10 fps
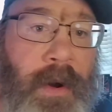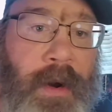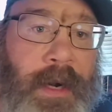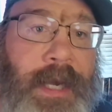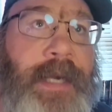
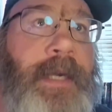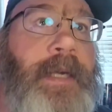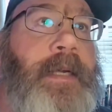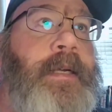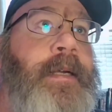morning.
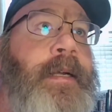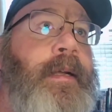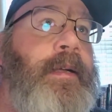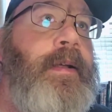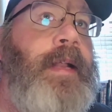
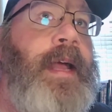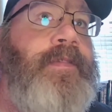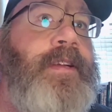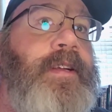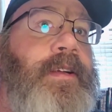Good
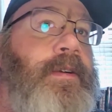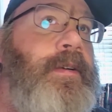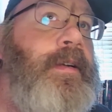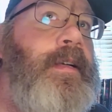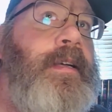
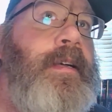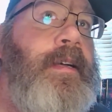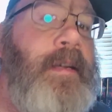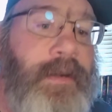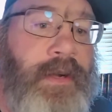afternoon.
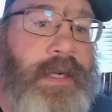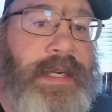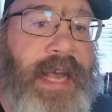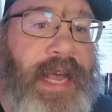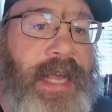Good
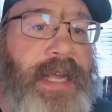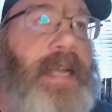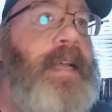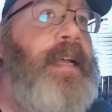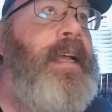day.